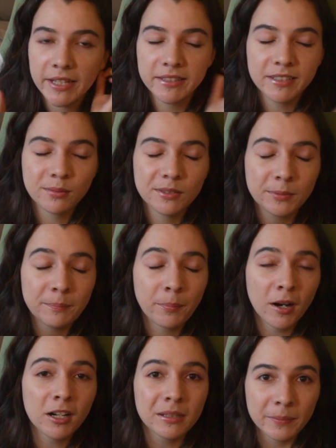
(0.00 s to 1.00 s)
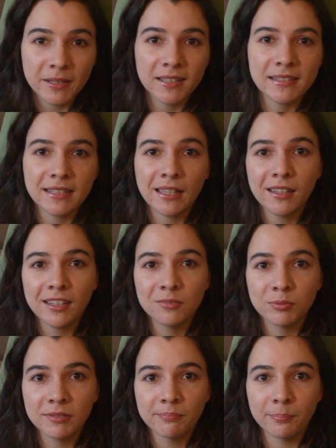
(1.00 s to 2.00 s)
And this was in part because
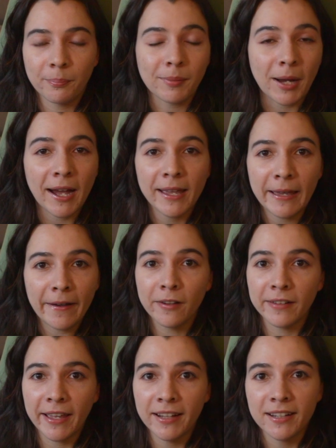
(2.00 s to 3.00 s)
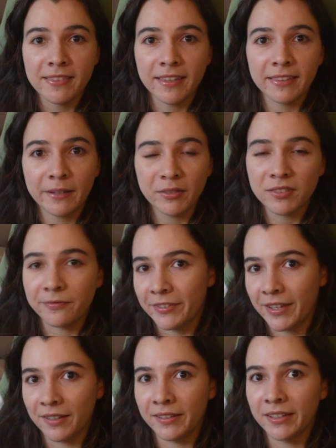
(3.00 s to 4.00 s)
Heelys would buy out anything that was
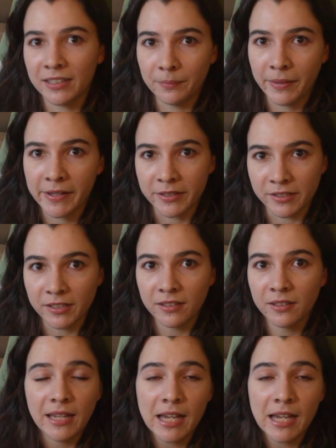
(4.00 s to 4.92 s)
vaguely a competitor.